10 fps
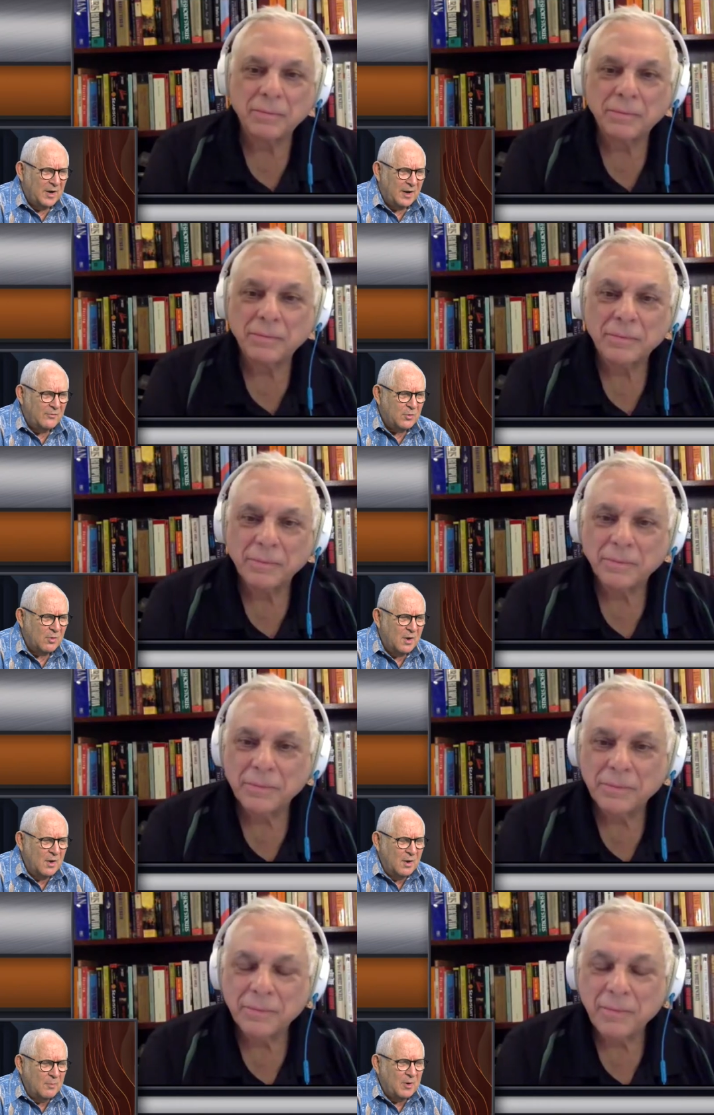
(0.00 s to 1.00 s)
Speaker 1: have you.
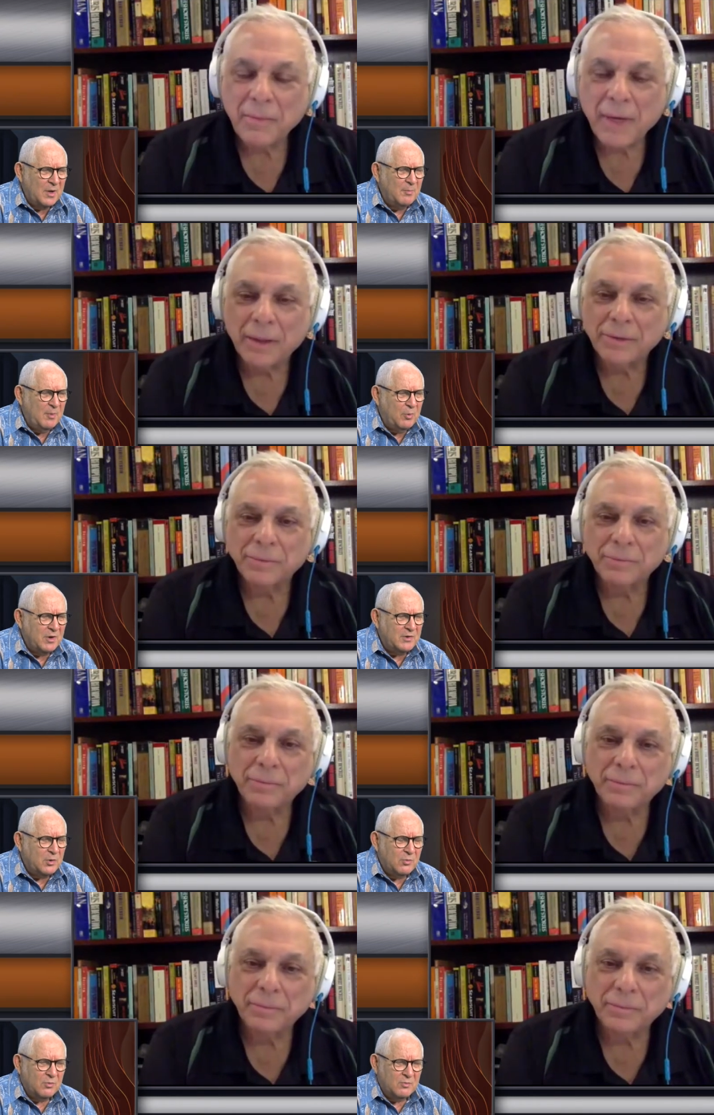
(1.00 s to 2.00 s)
But let me put it to
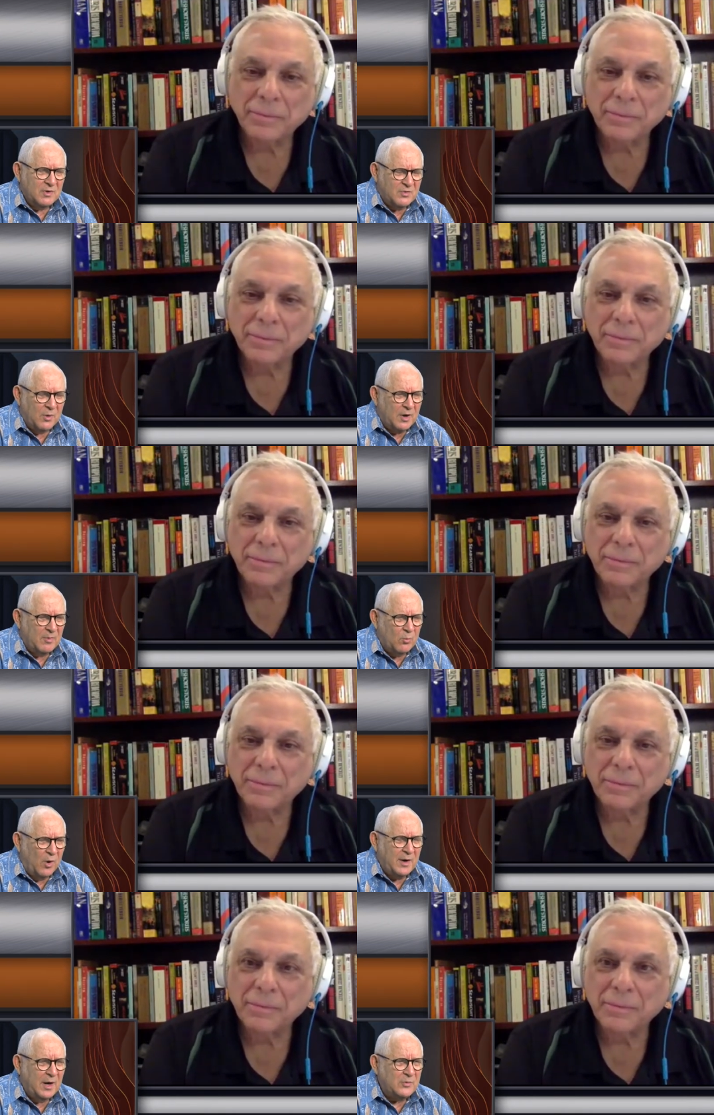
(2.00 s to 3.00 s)
you this way. I mean,
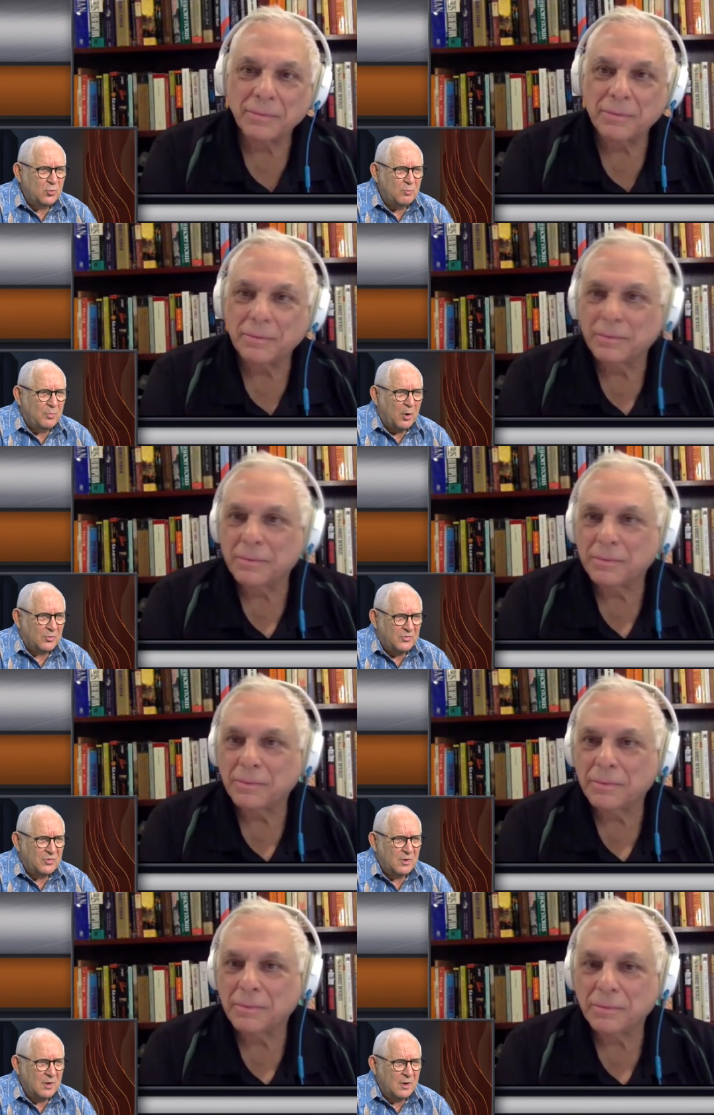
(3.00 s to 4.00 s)
why not do
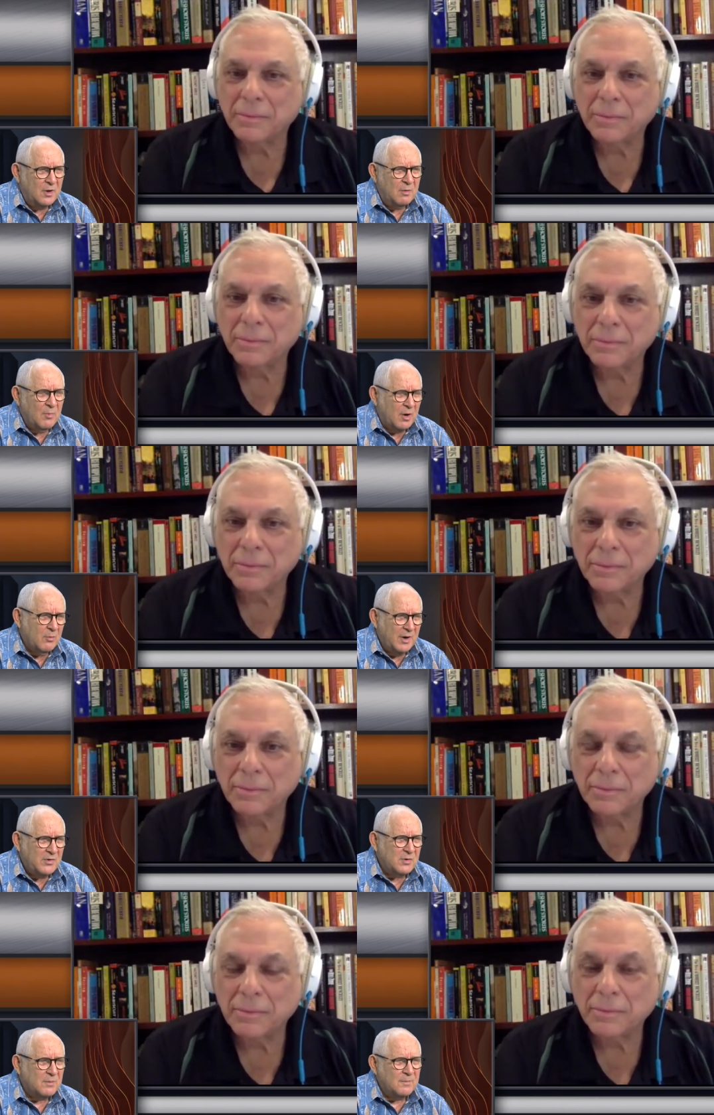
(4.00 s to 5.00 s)
both in
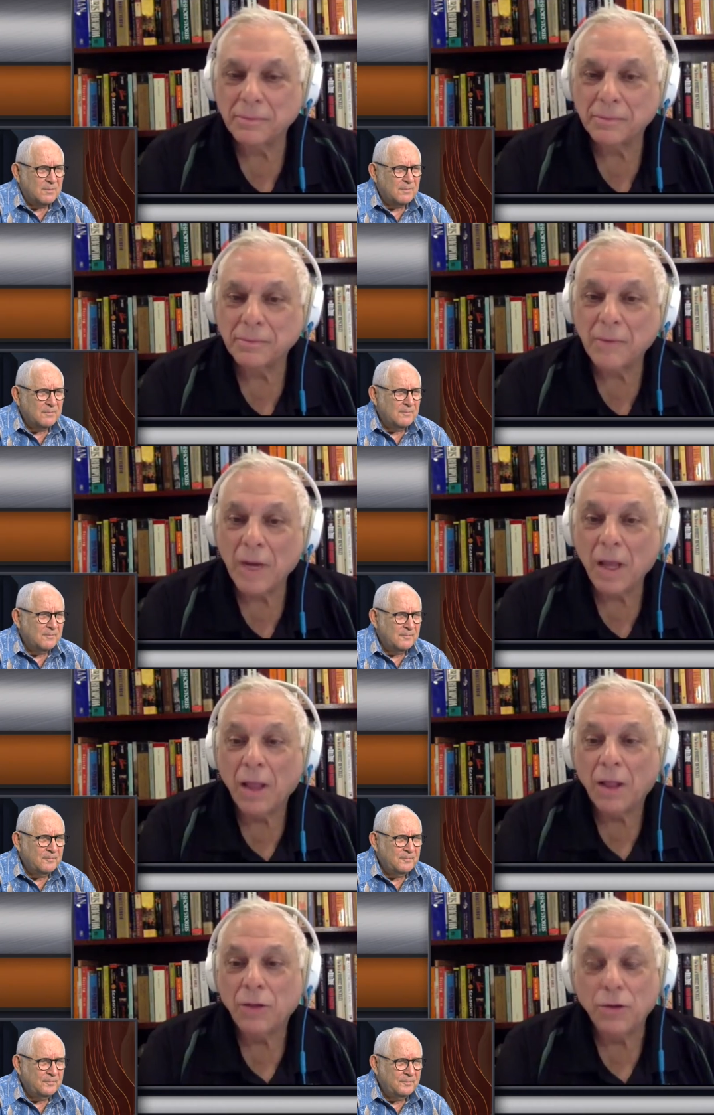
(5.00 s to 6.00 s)
moderation?
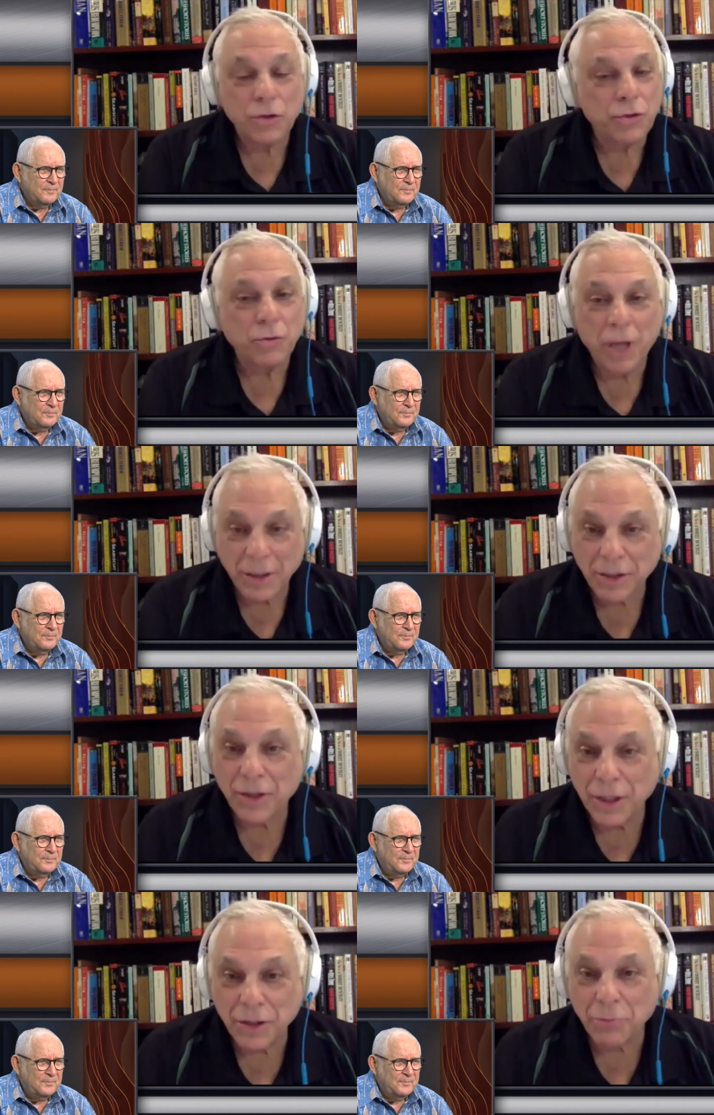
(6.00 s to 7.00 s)
Speaker 2: You can do lots of
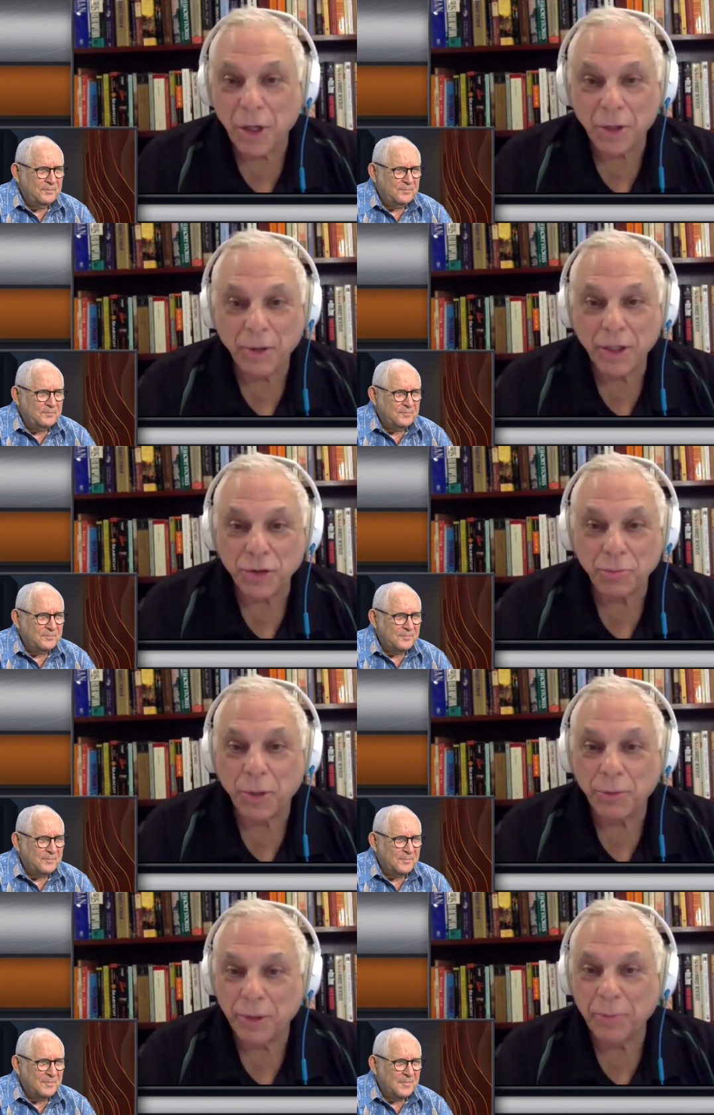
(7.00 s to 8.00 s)
things in moderation,
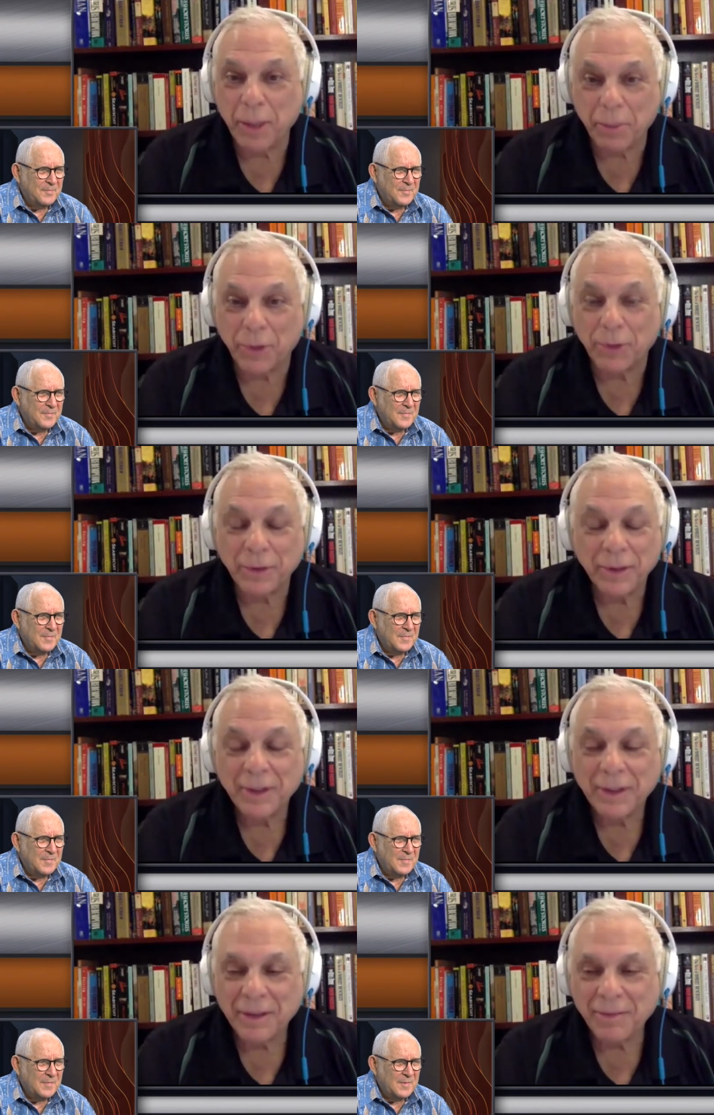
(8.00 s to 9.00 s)
but remember,
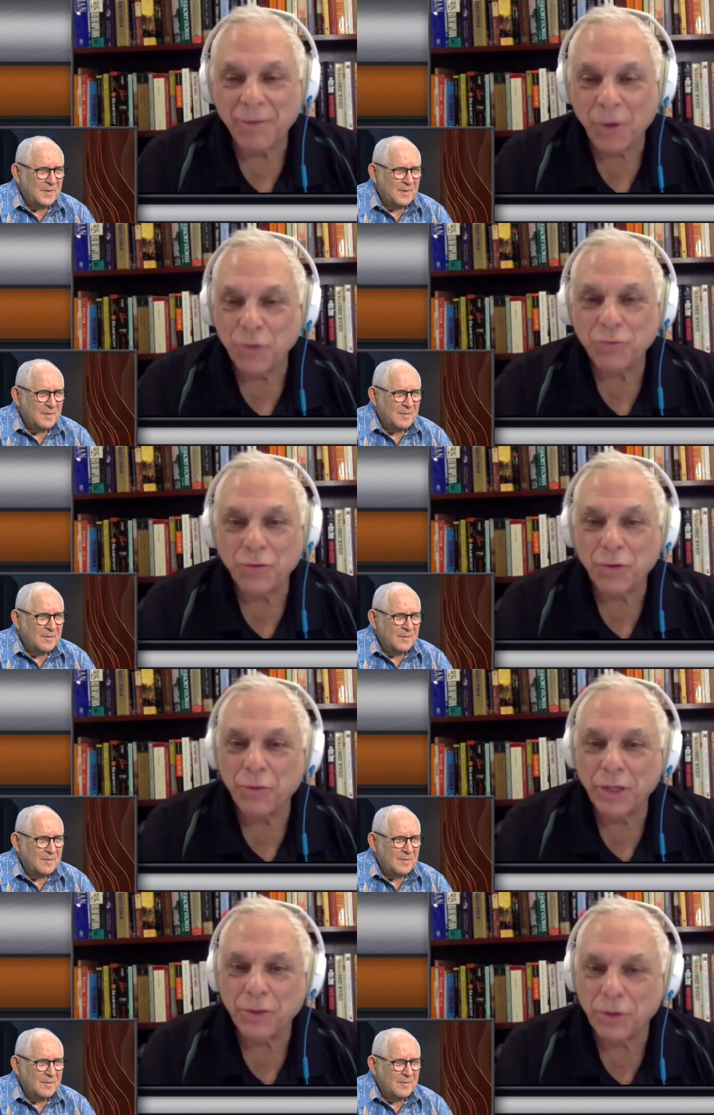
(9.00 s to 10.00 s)
those the
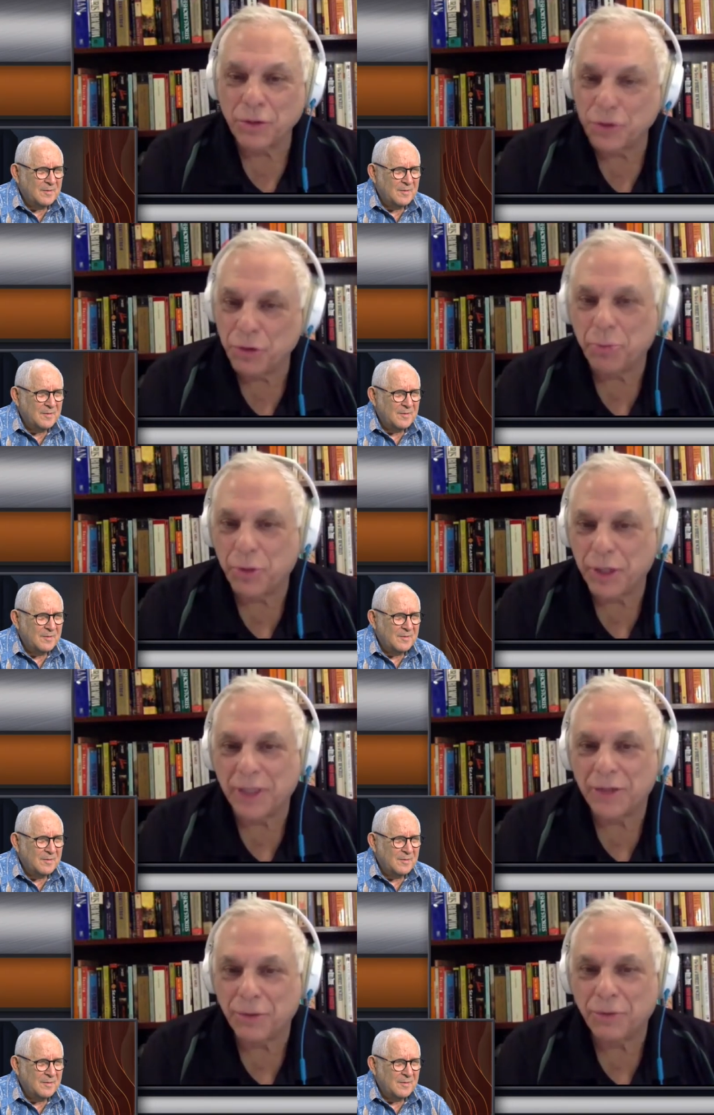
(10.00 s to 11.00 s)
resources you put
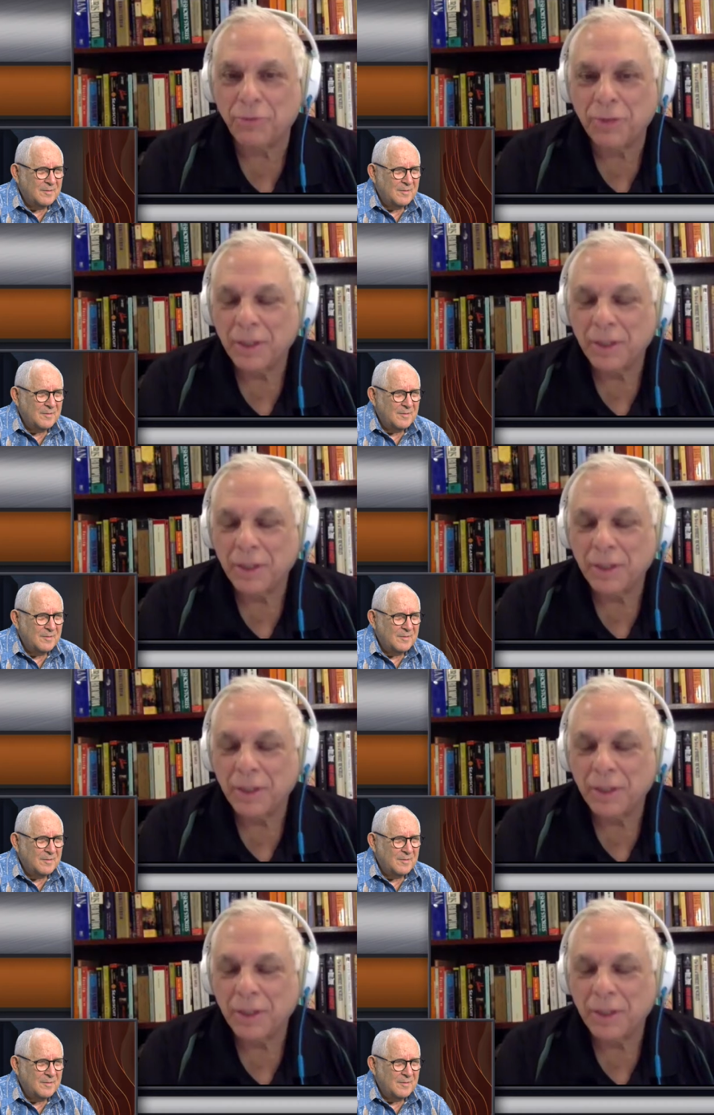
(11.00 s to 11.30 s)
into